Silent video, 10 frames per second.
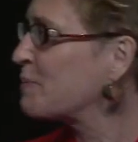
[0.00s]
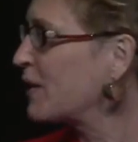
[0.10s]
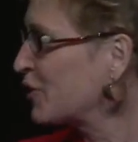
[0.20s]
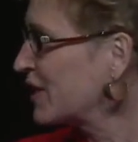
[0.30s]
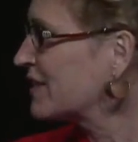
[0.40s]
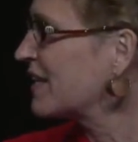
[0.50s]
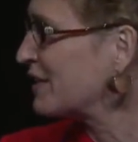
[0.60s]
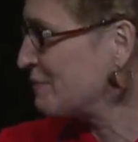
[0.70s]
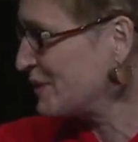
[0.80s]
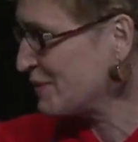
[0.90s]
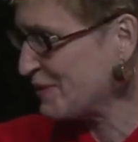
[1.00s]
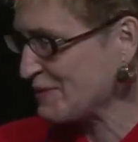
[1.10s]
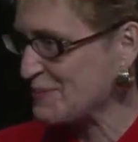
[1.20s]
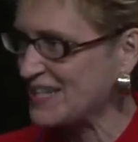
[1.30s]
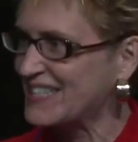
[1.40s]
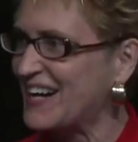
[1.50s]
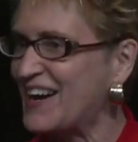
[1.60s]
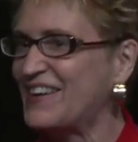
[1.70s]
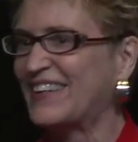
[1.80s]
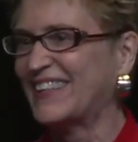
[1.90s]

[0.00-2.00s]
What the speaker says: better things I could be doing with my time.